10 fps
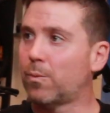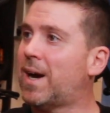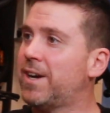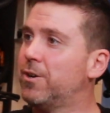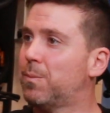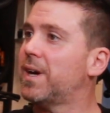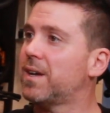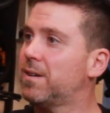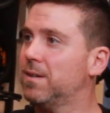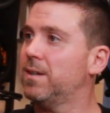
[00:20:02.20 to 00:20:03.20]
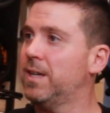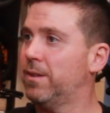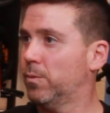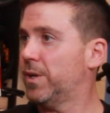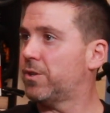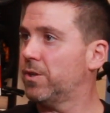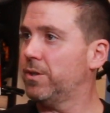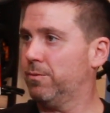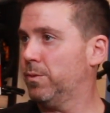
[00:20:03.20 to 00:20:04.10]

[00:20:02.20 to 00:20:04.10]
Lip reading: ride your bike in the winter.